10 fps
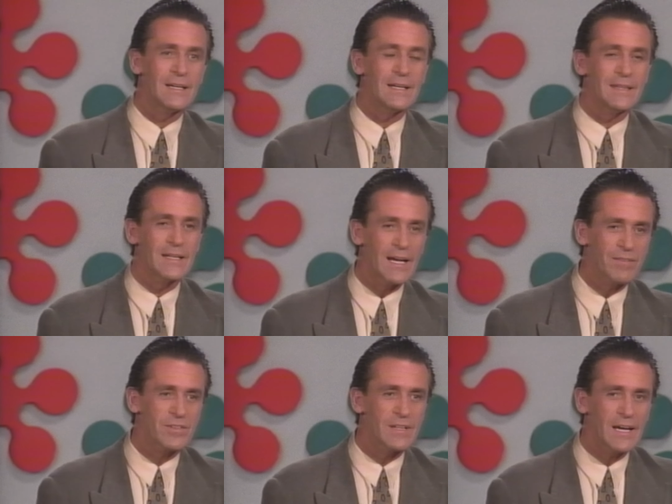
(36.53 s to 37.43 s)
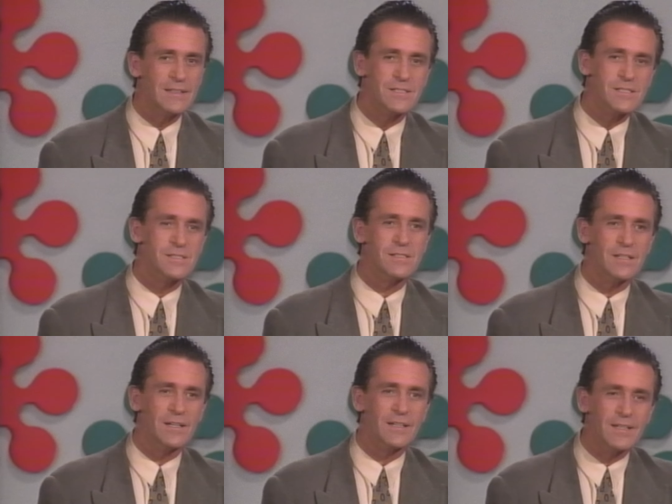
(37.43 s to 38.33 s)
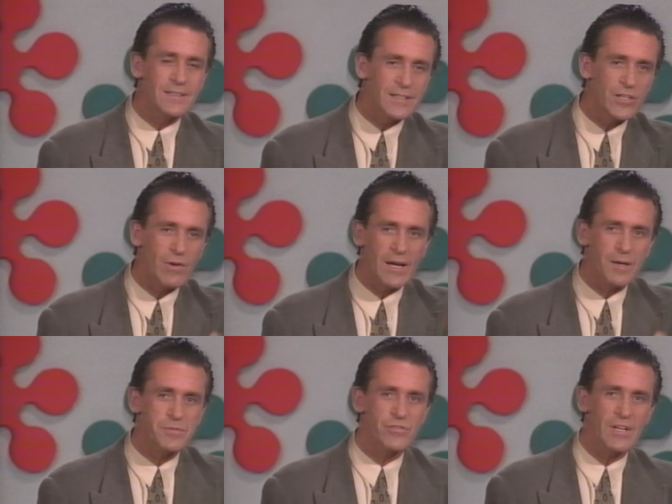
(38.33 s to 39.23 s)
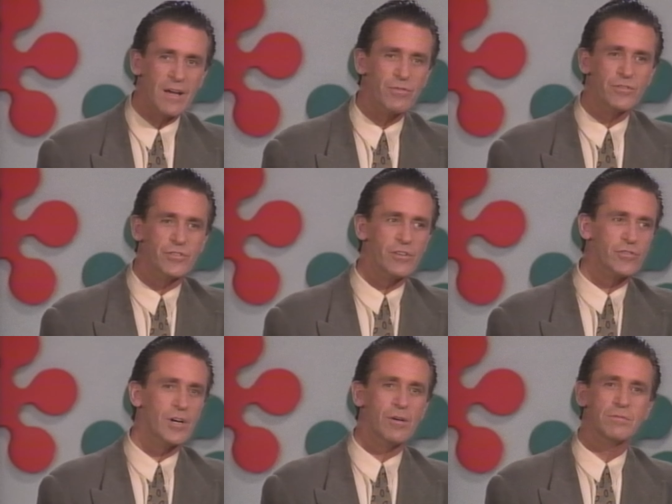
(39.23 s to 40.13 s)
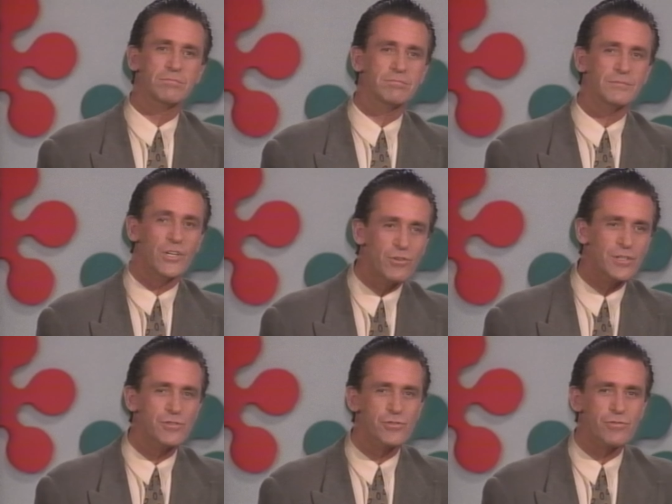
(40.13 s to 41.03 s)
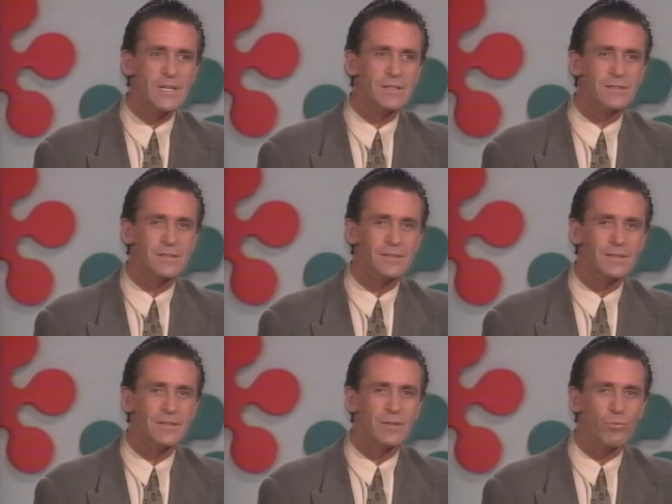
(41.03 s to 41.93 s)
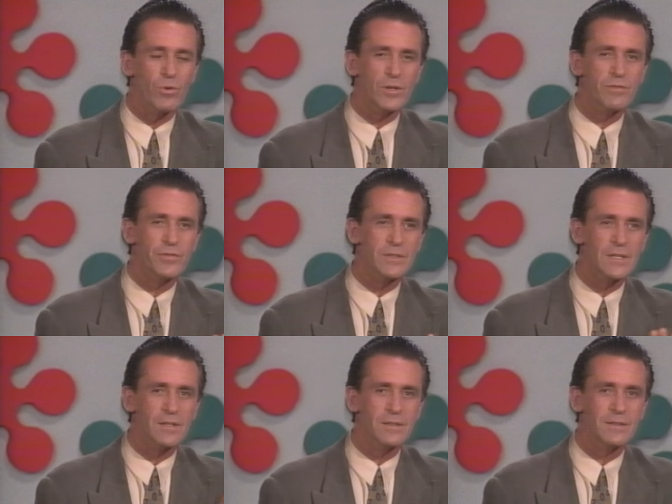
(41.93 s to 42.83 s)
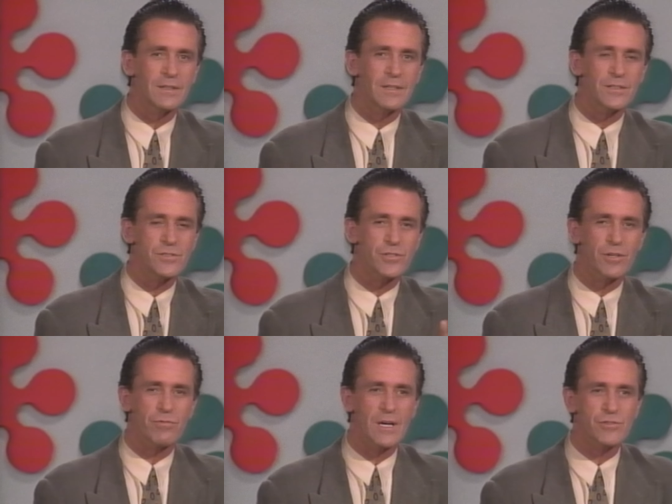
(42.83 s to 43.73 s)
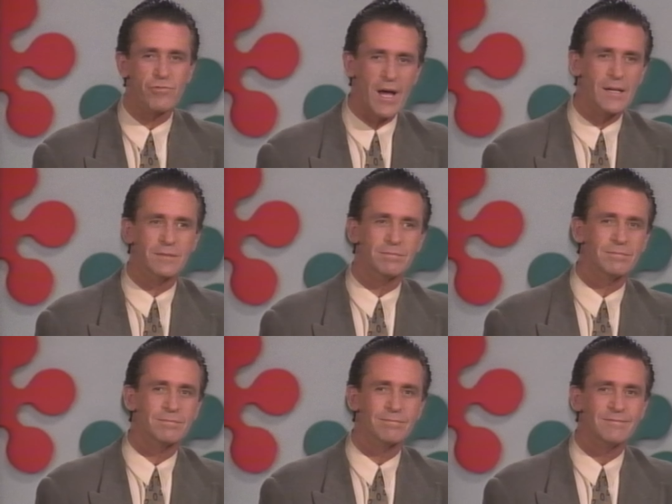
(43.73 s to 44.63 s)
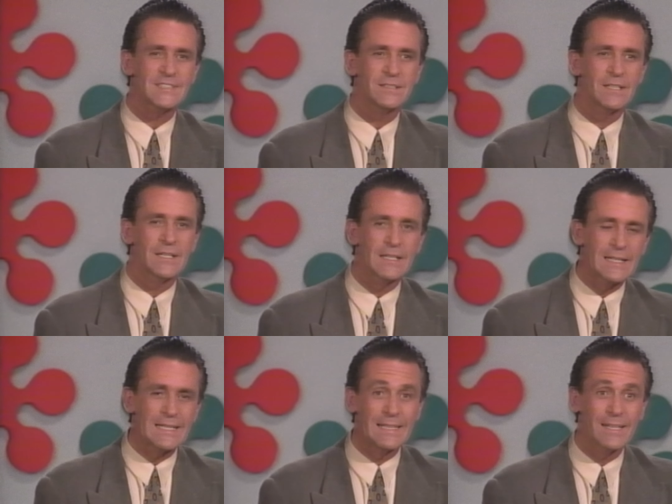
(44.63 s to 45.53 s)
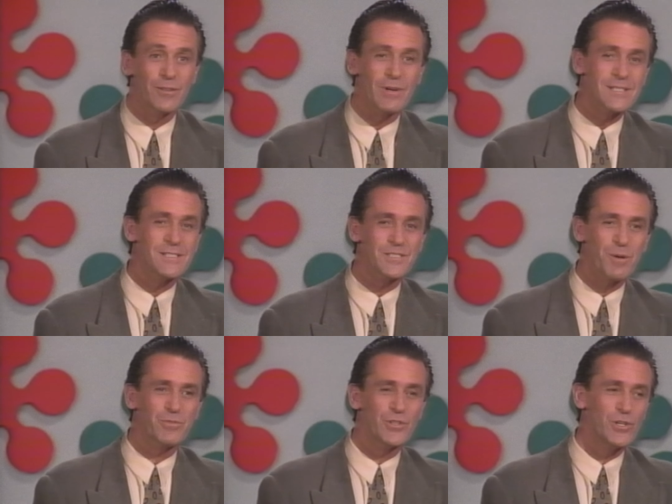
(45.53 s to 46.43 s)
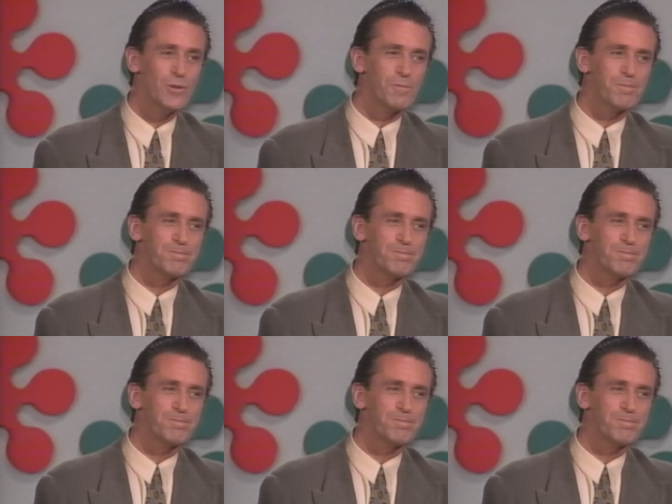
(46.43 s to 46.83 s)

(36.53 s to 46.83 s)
And then after that, just continue on up to San Francisco, Union Street, wonderful little dessert restaurant. And then the rest is up to you.